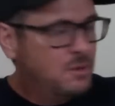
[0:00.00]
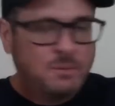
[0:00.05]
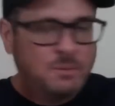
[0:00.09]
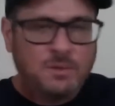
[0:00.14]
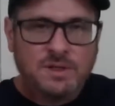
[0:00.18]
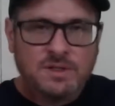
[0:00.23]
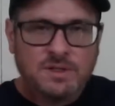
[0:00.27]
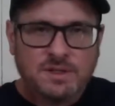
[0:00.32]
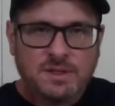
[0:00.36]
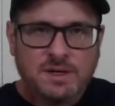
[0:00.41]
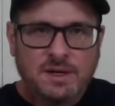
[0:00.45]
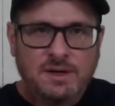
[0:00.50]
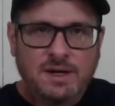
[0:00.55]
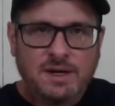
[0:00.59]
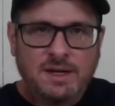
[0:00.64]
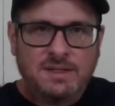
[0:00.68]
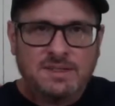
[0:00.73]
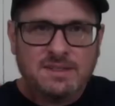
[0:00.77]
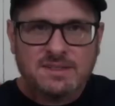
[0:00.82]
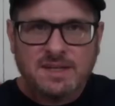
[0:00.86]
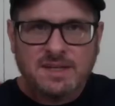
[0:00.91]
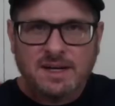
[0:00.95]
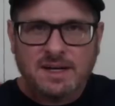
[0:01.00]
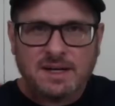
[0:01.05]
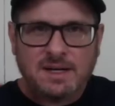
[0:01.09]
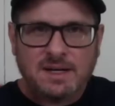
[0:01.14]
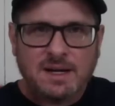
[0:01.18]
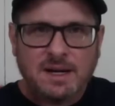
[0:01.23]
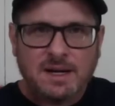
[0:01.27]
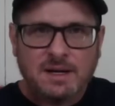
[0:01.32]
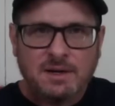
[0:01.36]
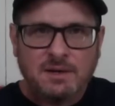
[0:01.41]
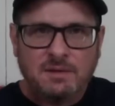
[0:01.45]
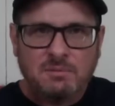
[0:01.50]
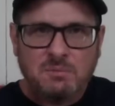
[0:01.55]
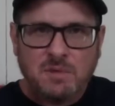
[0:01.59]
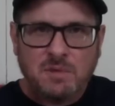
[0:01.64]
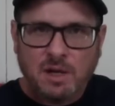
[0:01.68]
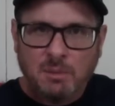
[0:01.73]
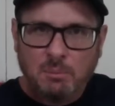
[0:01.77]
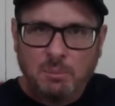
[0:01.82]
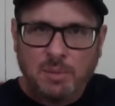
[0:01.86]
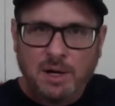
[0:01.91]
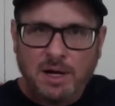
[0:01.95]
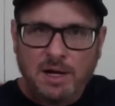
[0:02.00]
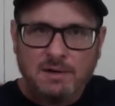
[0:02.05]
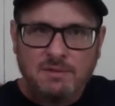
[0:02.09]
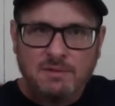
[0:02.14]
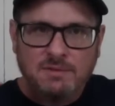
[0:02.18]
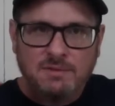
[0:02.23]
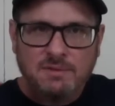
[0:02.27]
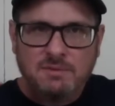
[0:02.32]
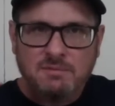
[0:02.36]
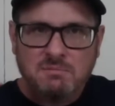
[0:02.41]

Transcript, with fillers: where it's there and set it kind of above,